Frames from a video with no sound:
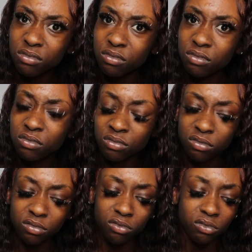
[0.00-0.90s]

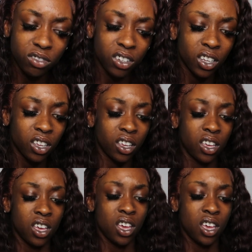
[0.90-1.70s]
(no one is talking)